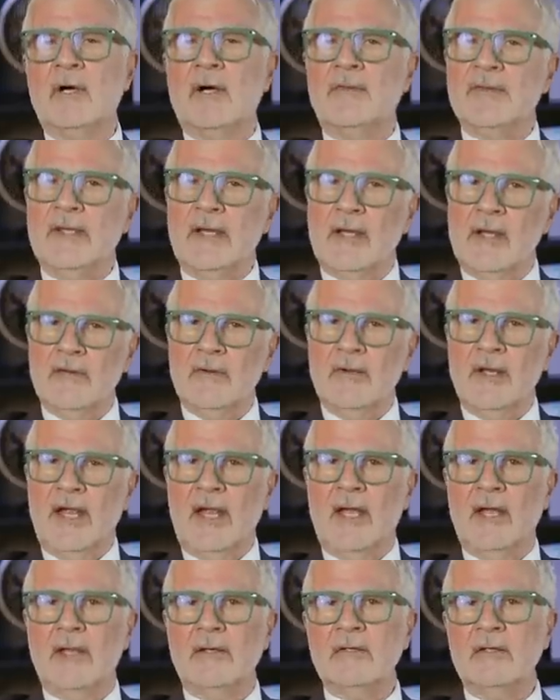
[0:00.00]
On the other
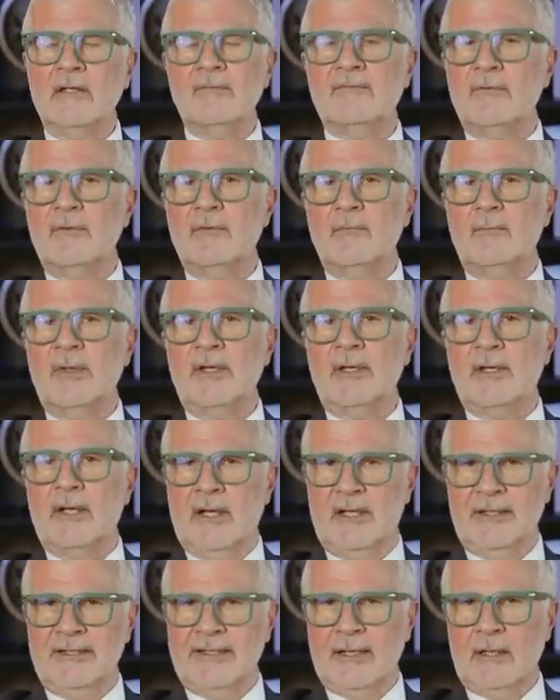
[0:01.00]
hand, if you've been
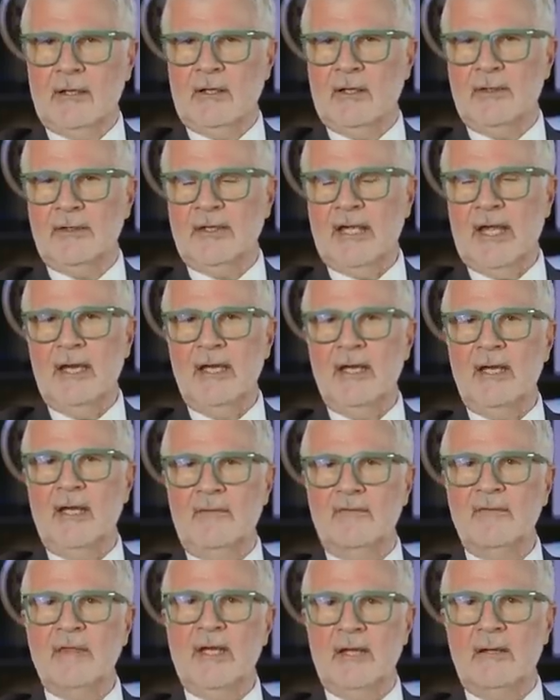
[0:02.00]
hunting all day
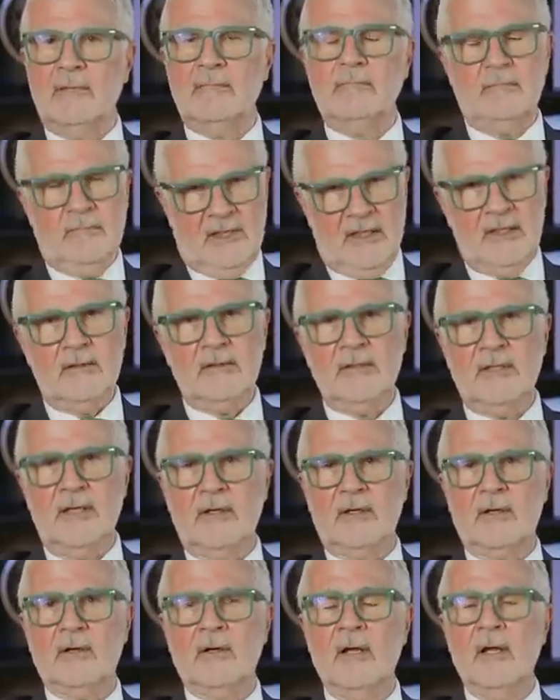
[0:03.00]
and then eat
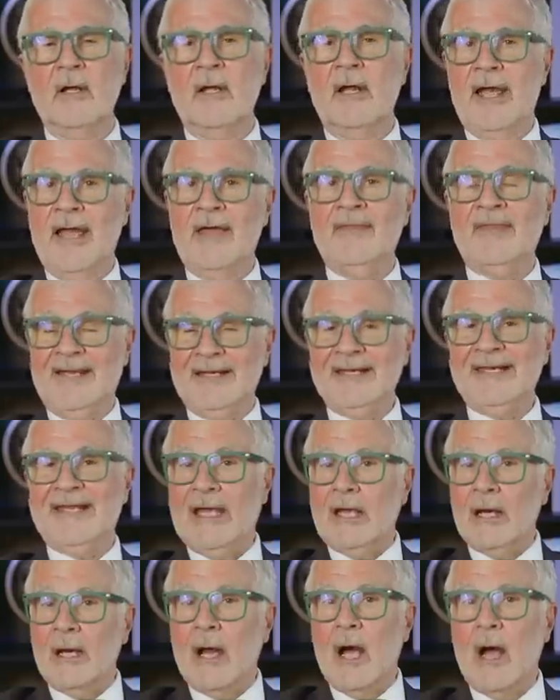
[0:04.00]
dinner and then
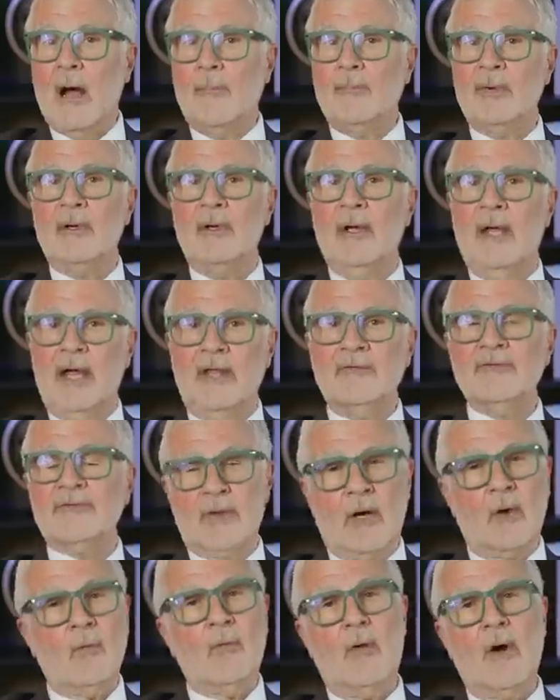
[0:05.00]
get up and
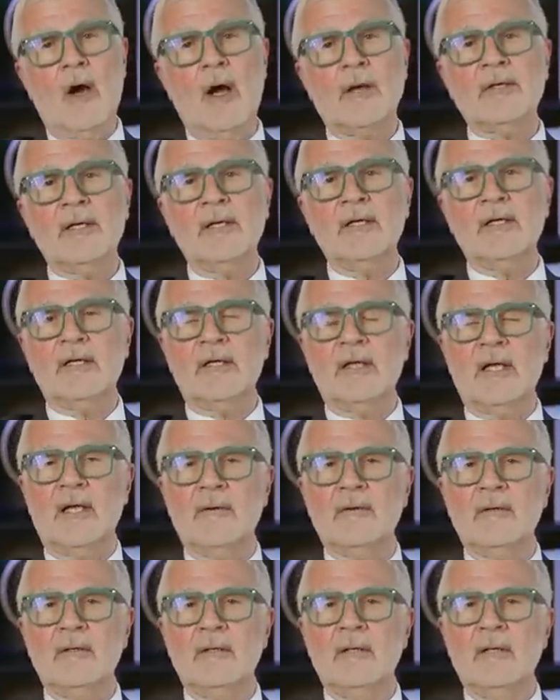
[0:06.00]
start walking
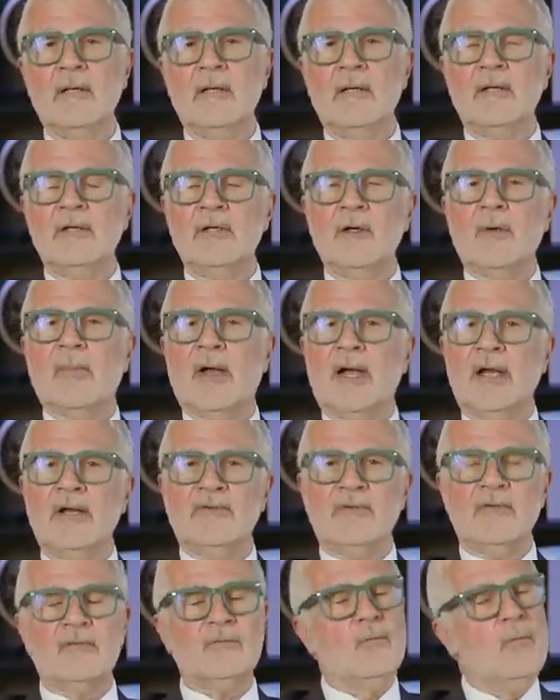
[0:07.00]
again, your
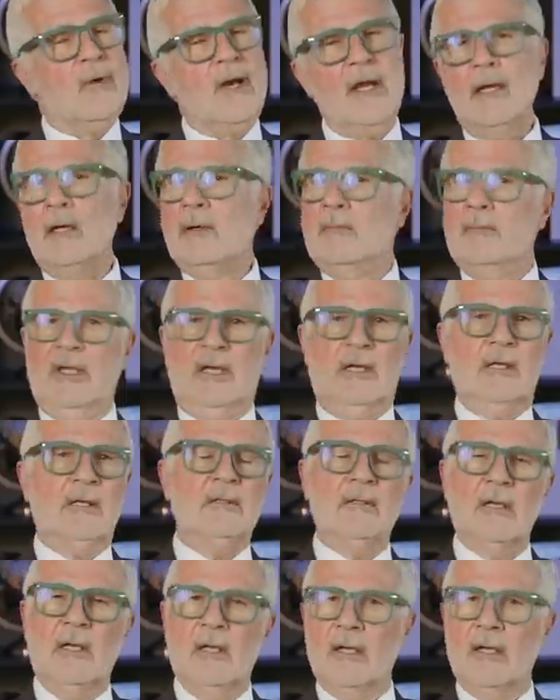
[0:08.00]
body says, wait a minute,